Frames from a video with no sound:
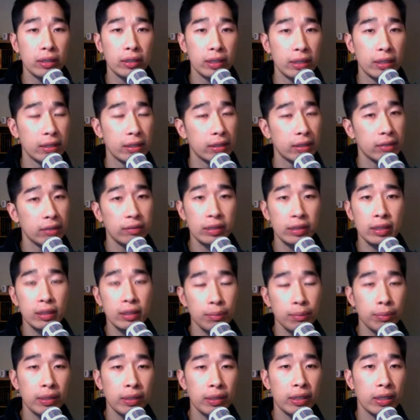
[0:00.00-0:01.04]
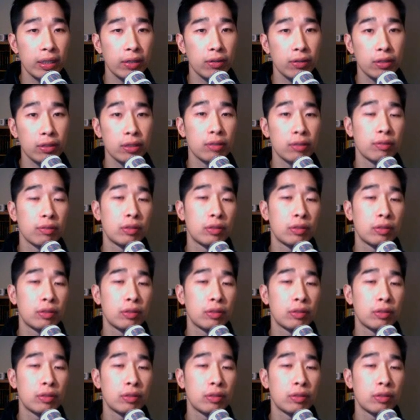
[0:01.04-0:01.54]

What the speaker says: is just simply go to